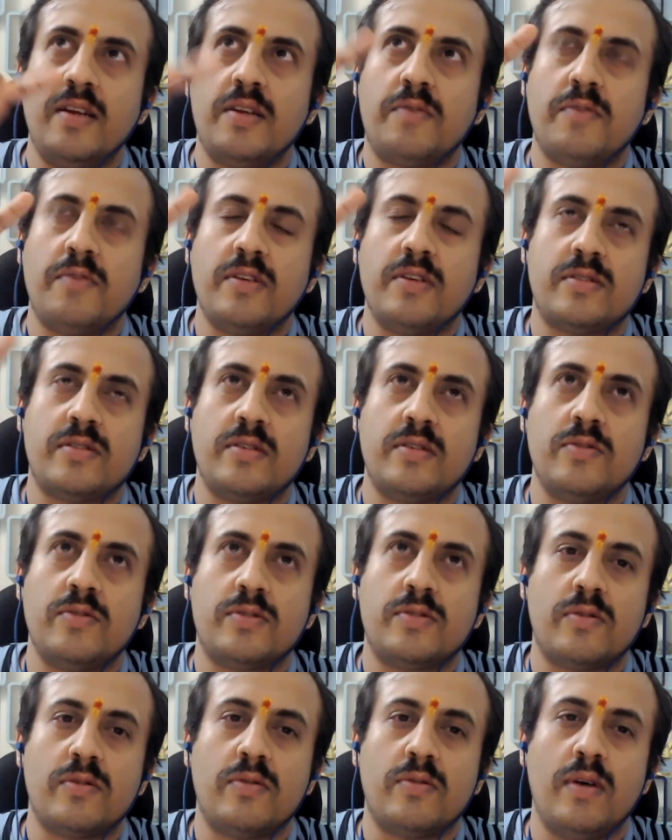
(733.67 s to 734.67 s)
It was
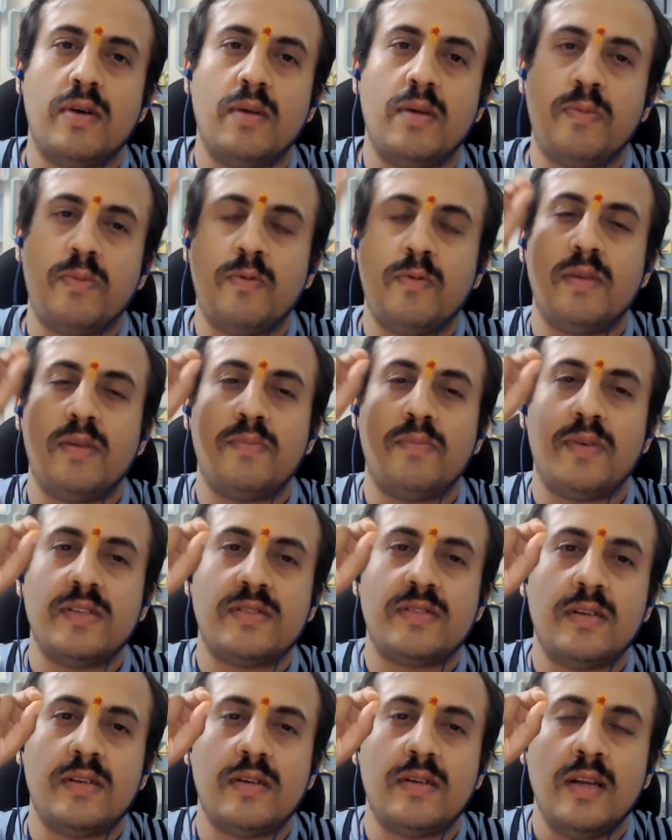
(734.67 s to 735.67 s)
used to go up. One
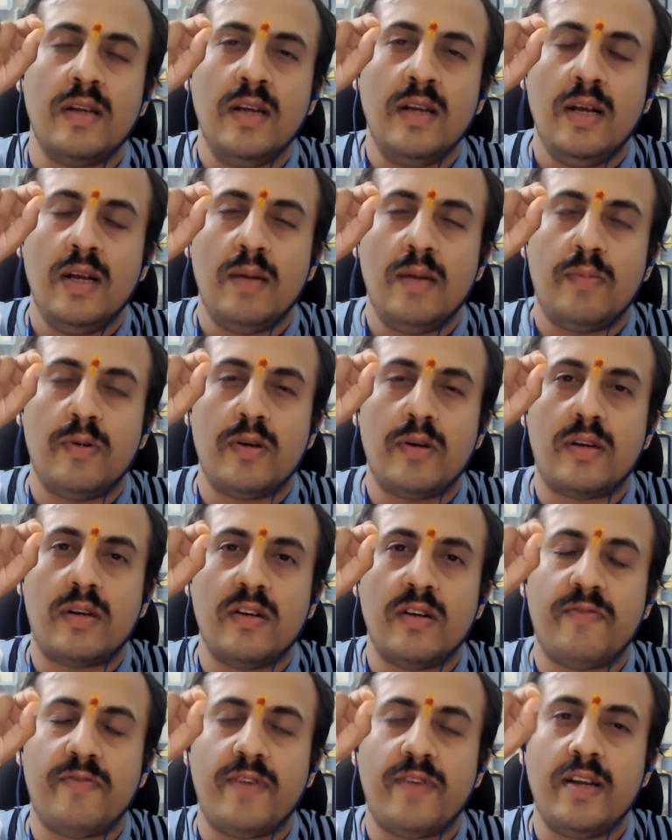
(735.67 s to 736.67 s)
person put
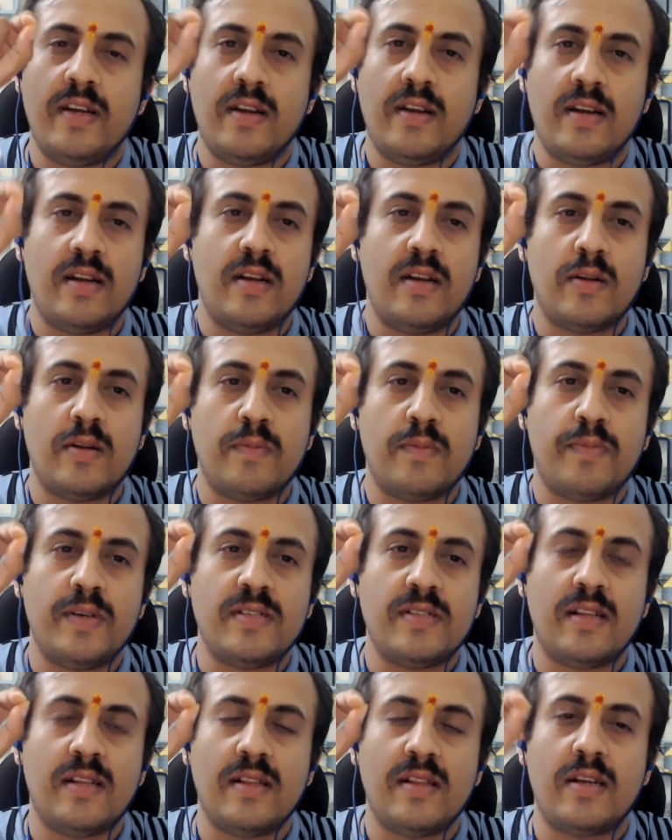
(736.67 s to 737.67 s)
500
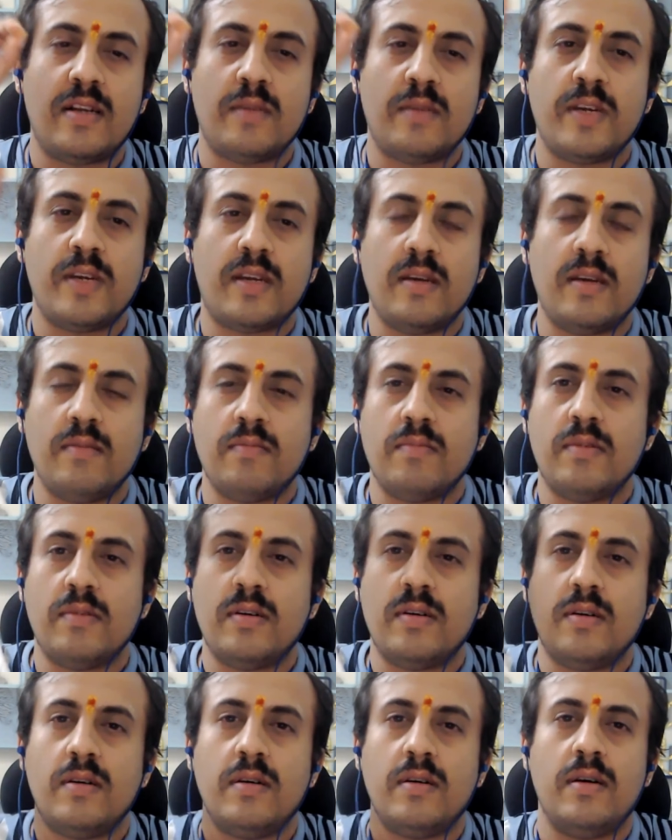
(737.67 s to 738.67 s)
rupees, and that became,
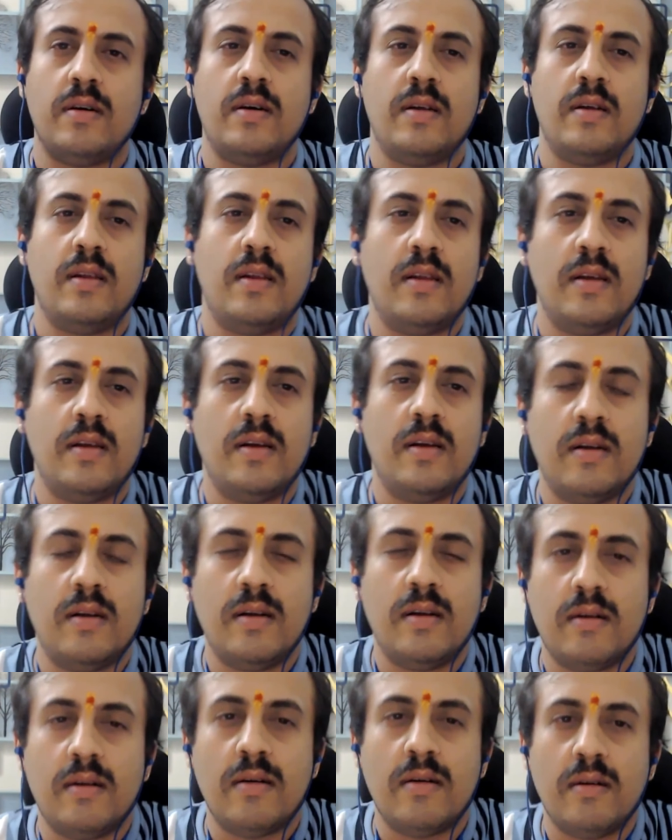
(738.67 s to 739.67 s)

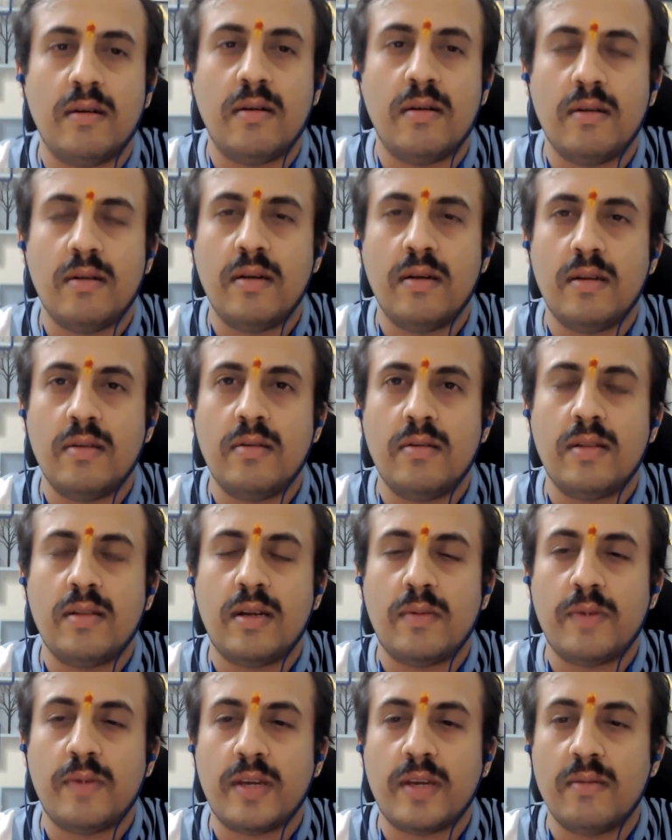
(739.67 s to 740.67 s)

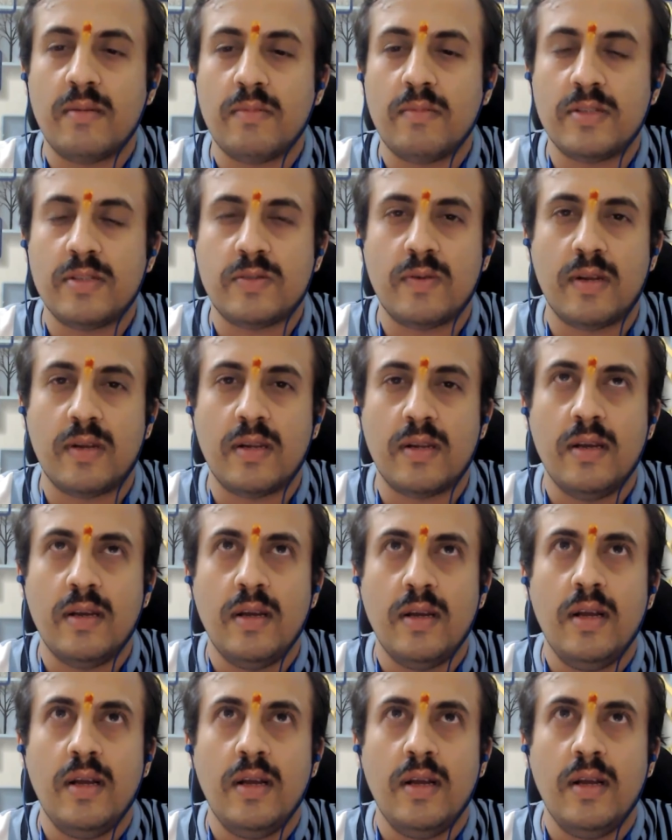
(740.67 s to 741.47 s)
that became this one.